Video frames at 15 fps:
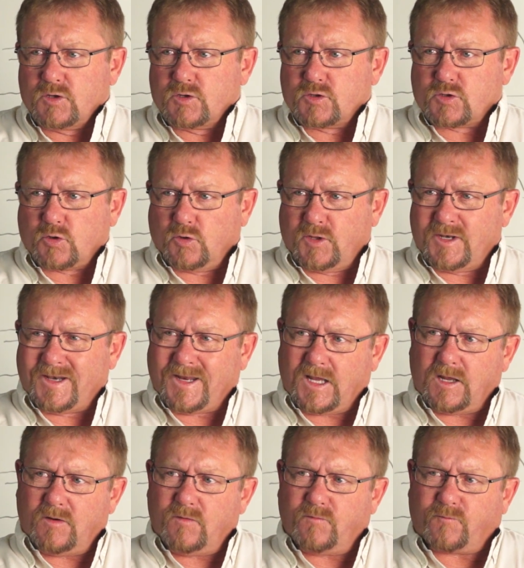So the
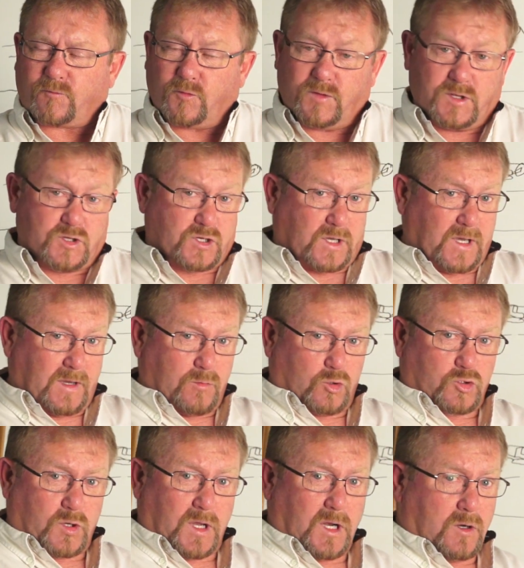need for this cable
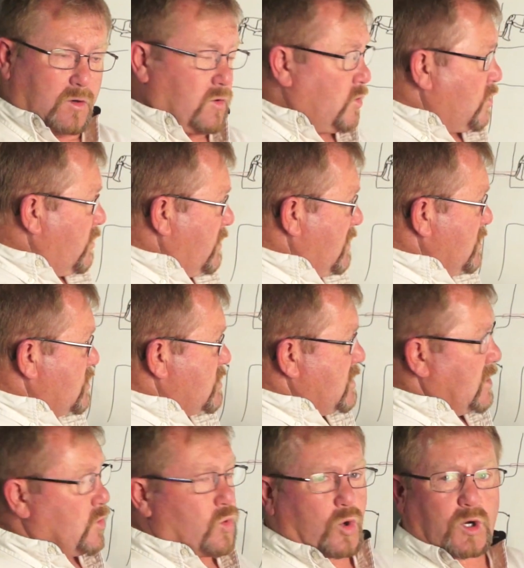trailer or this
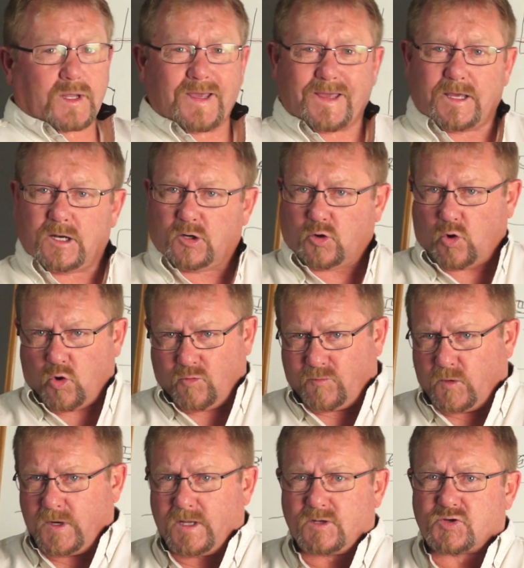thing working in an
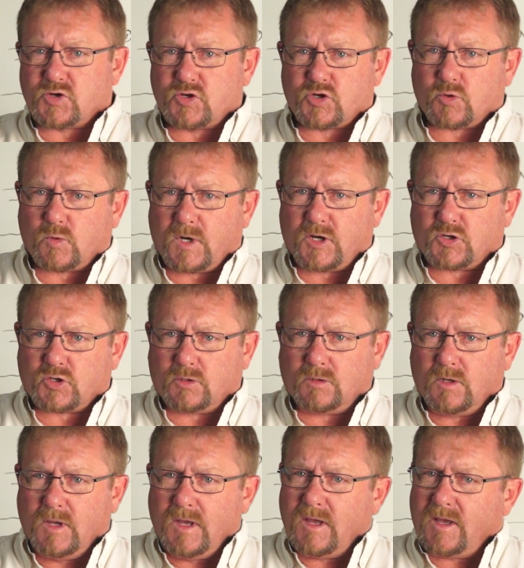overhead
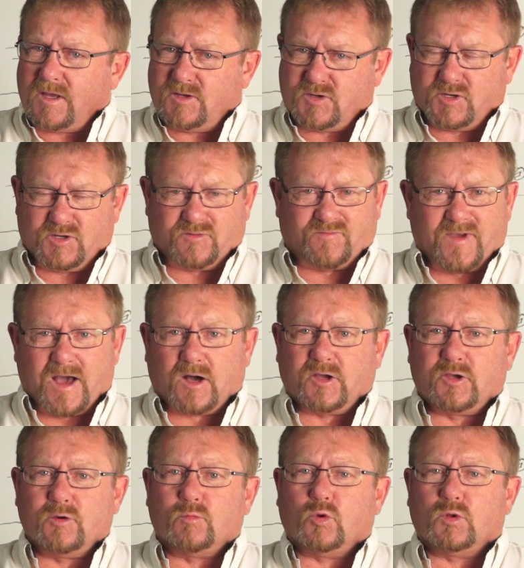situation is as
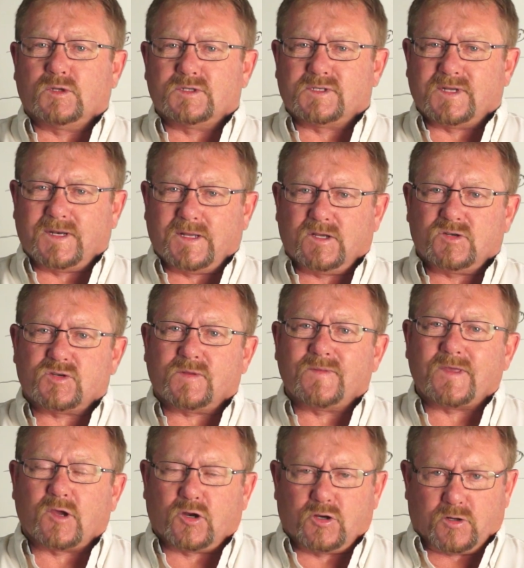valuable as it is in
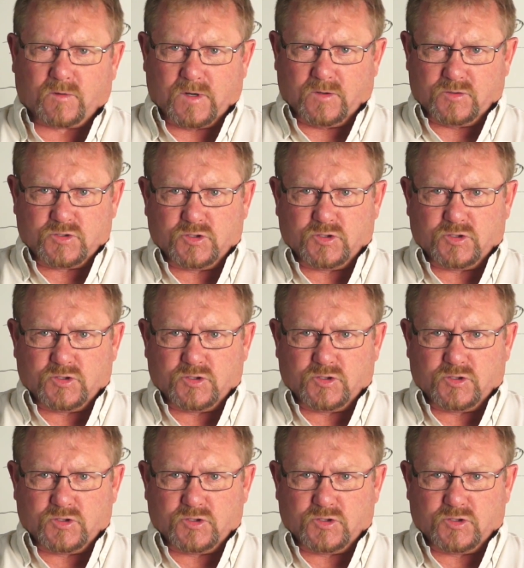the underground